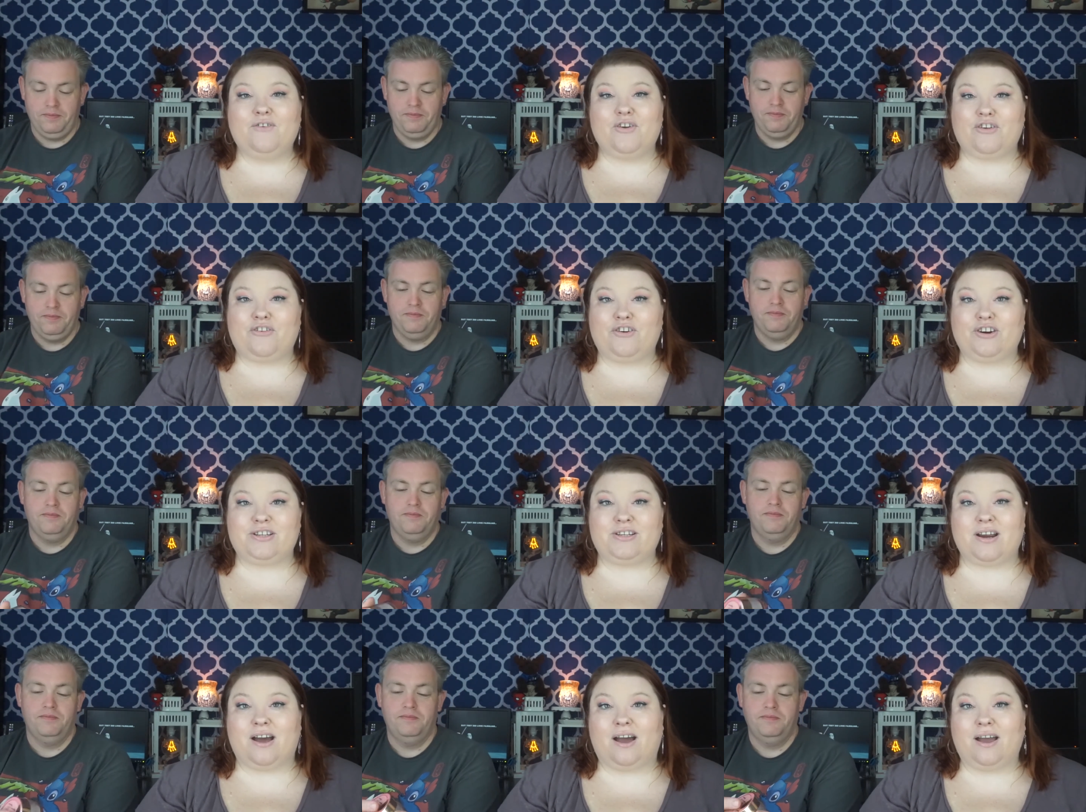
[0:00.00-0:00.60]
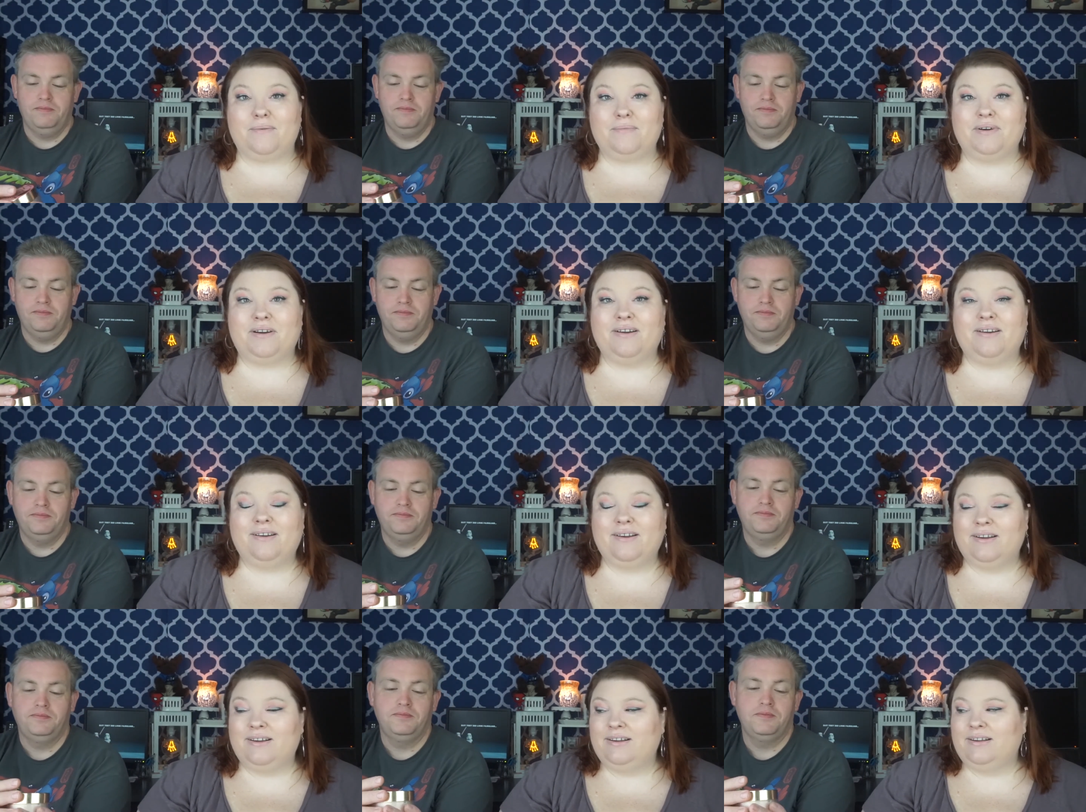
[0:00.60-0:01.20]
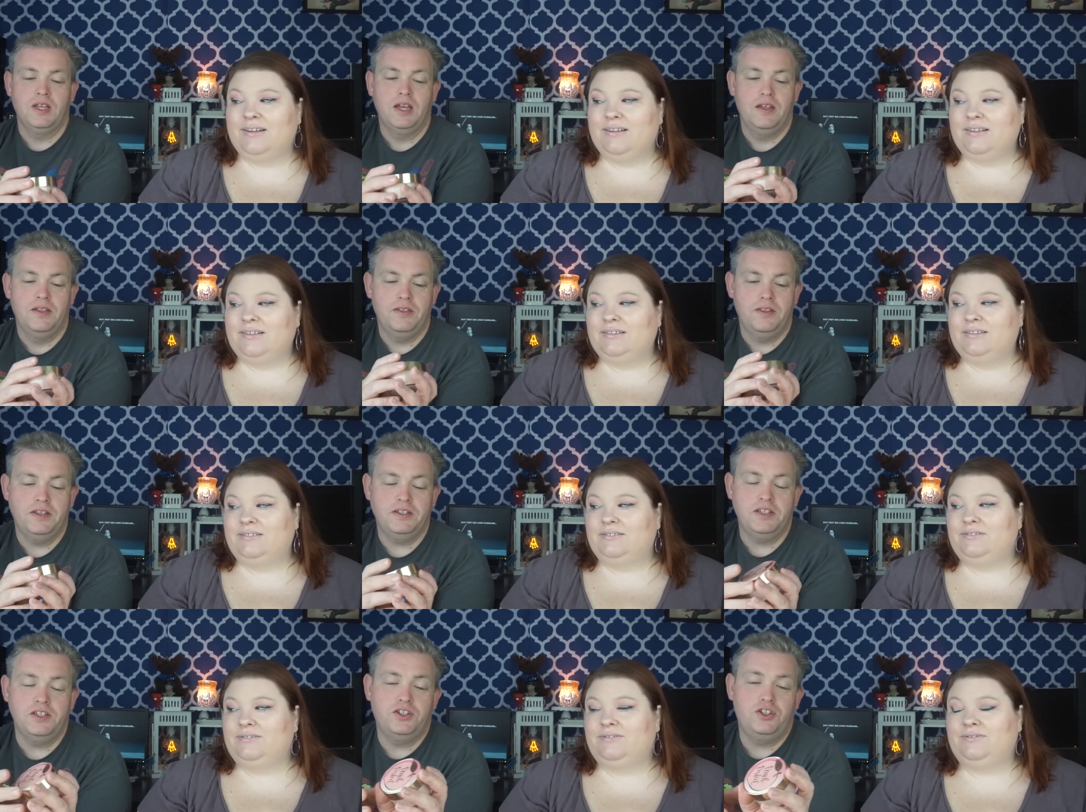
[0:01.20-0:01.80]
Speaker 1: for the first time.
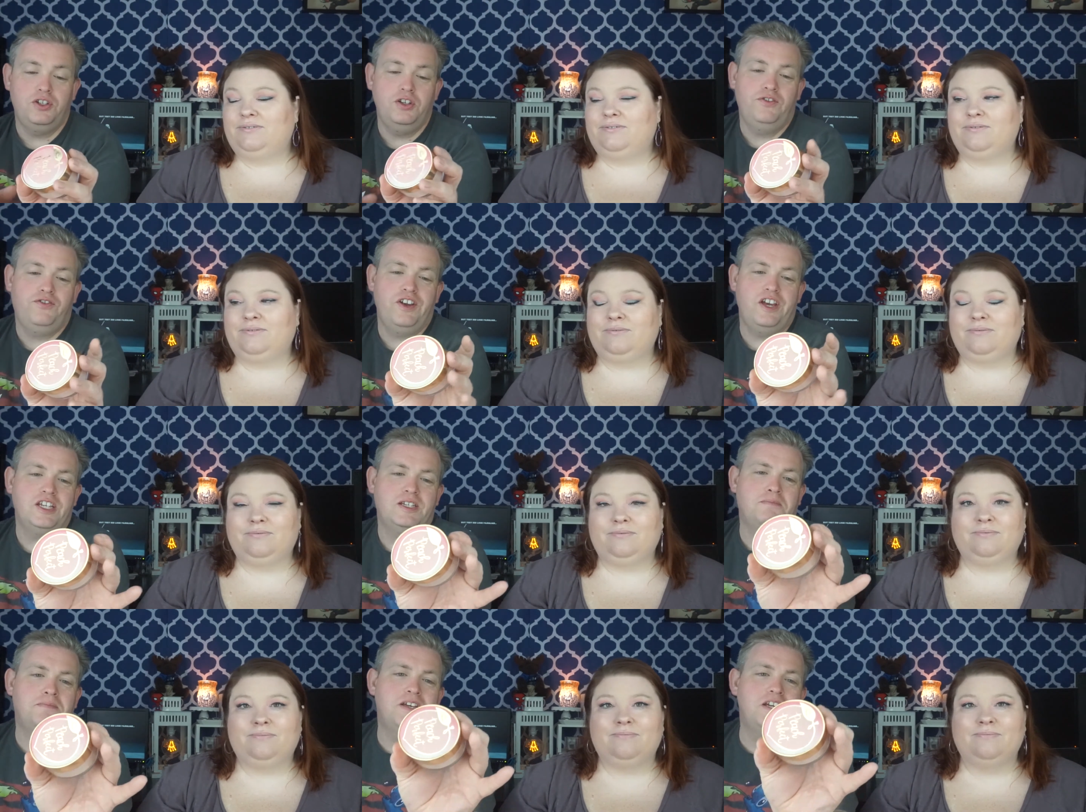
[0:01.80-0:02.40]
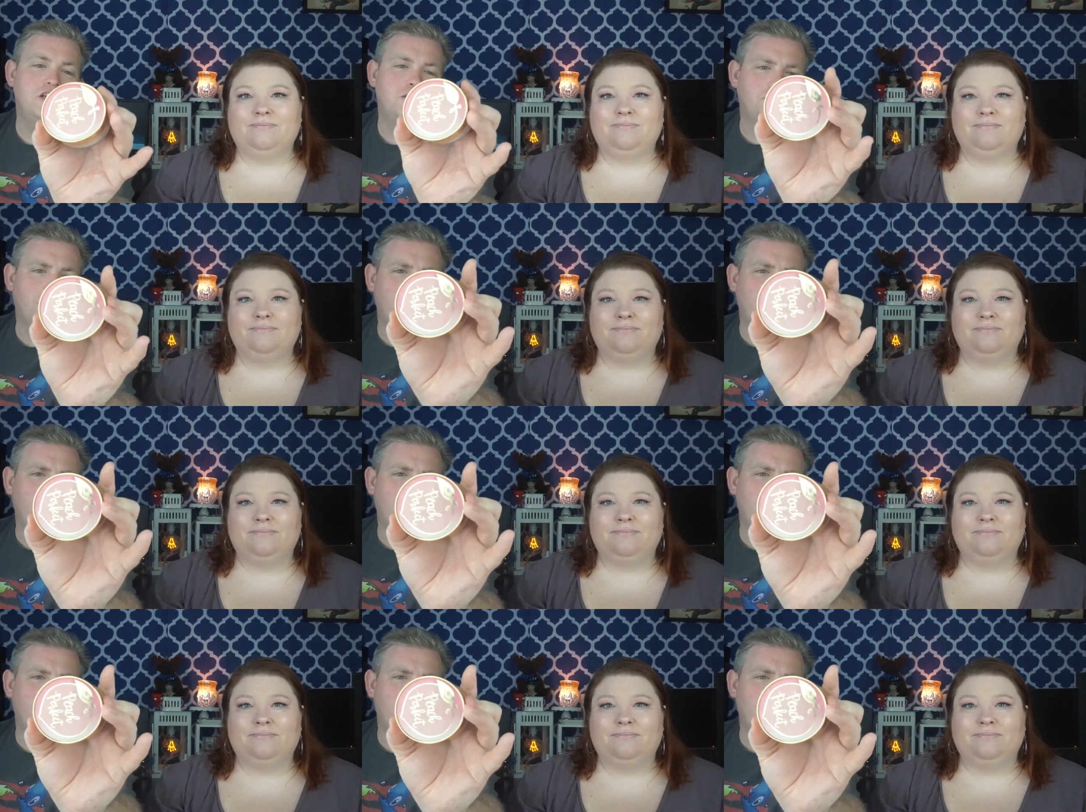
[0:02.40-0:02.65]
Speaker 2: This is Too Faced Peach